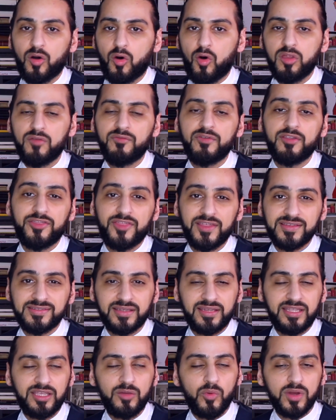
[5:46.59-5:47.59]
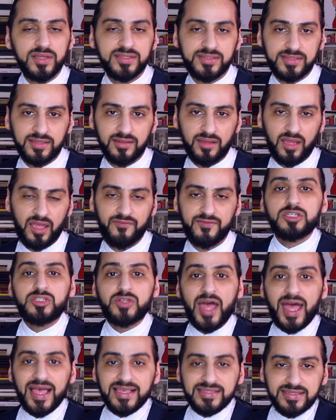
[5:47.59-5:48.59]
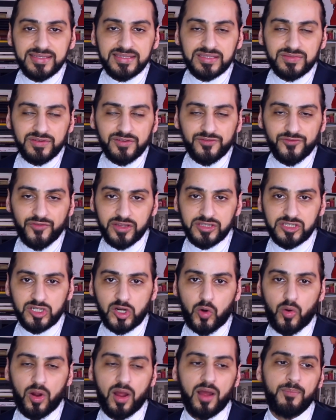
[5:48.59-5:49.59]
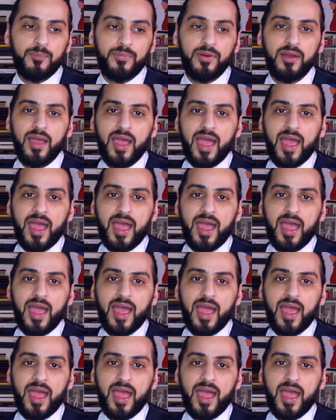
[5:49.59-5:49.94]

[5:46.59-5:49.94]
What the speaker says: all of the things that he wants in life. So as these three friends grow up,